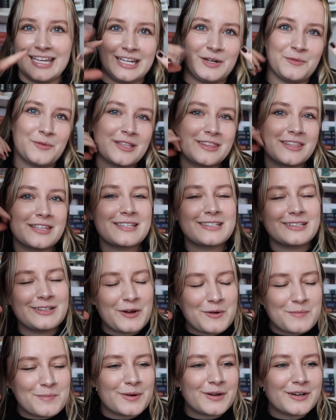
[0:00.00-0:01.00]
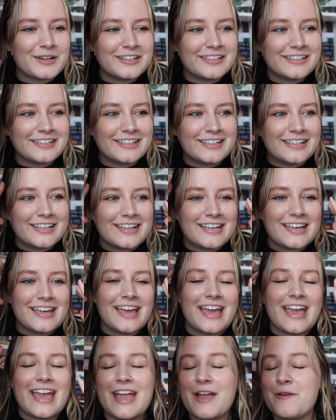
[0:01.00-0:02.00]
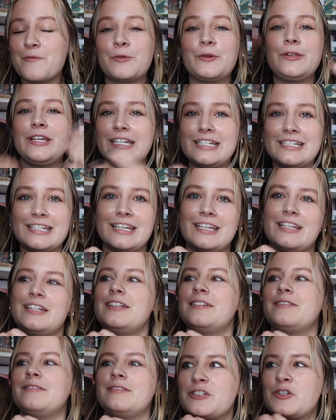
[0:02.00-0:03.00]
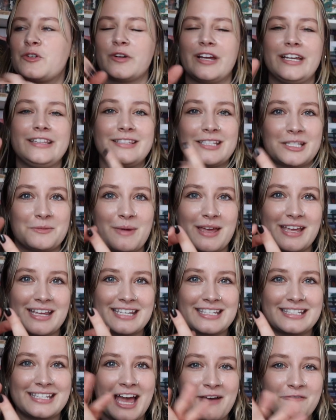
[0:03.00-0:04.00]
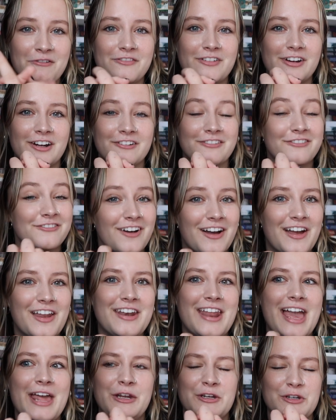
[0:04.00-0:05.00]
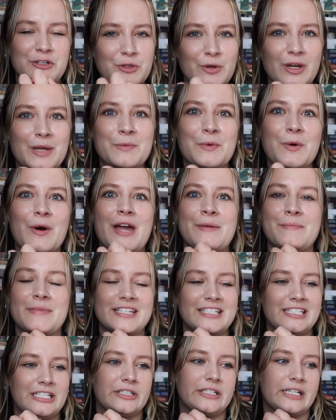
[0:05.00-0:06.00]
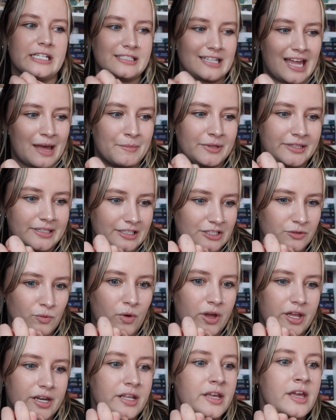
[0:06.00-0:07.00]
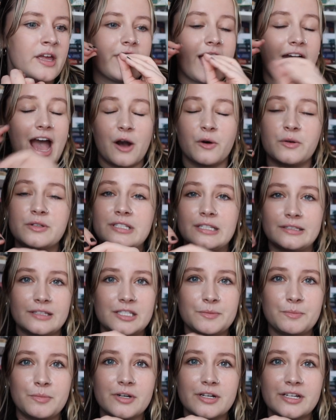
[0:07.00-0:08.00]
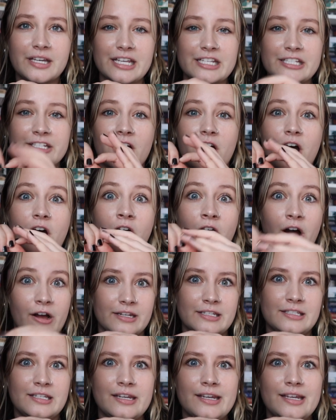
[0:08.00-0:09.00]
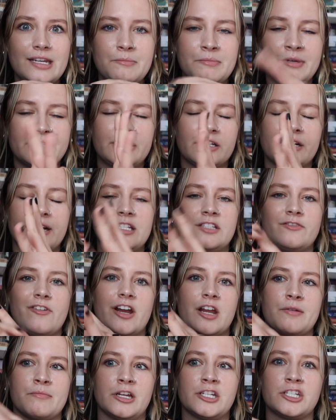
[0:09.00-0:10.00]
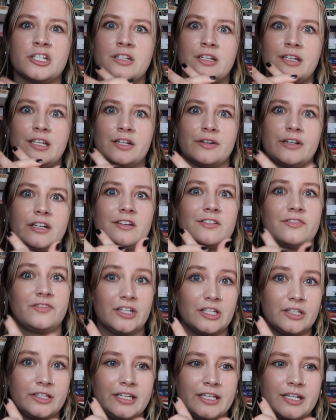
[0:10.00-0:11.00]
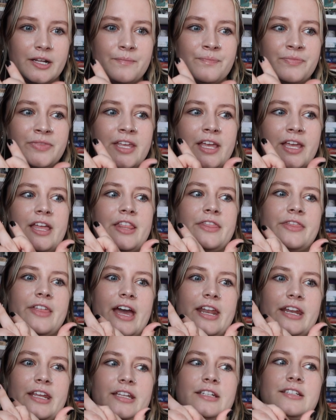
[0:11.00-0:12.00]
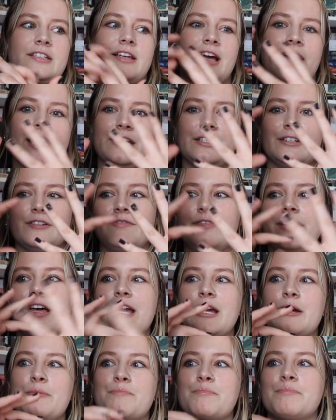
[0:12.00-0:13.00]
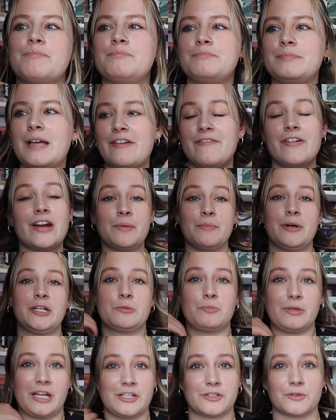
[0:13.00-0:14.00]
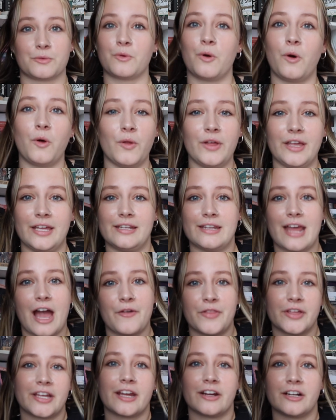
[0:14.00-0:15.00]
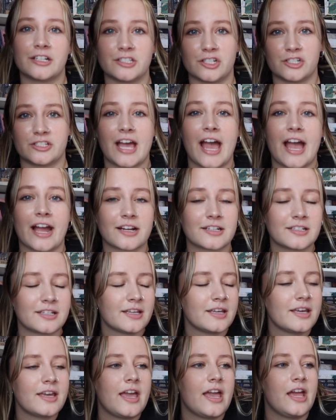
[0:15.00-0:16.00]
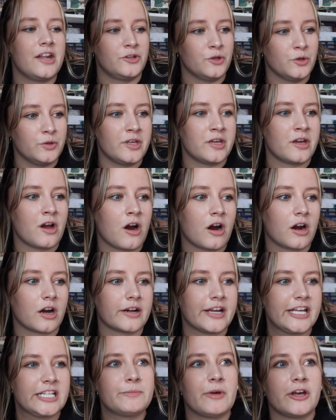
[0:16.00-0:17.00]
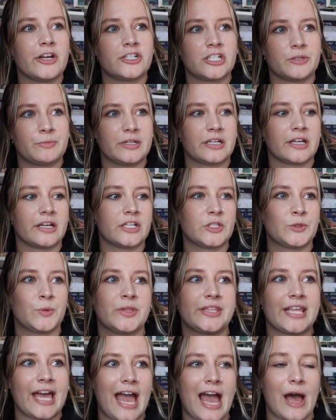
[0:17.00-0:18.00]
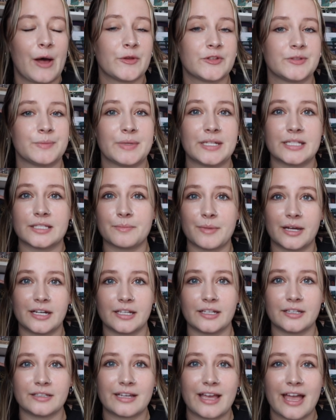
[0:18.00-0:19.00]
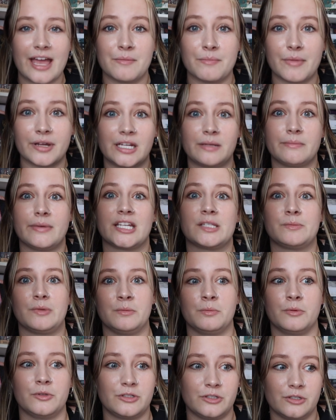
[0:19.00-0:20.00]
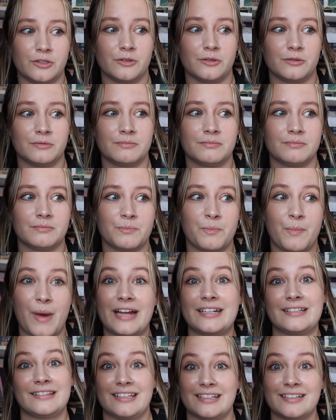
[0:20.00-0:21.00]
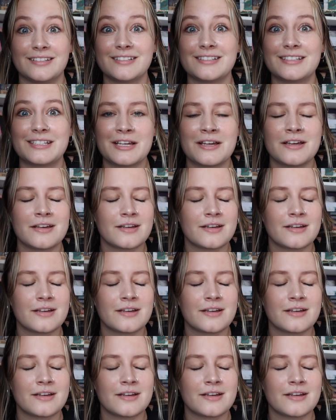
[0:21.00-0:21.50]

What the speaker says: in with the slow burn, it really did create the space to have a very fun and enjoyable and mysterious time with this one. The house in this book is not haunted, but there is very much an eerie feeling that it kind of like, it very much plays a role in how the characters act and who they are, especially because with that house means money, and money makes people do bad things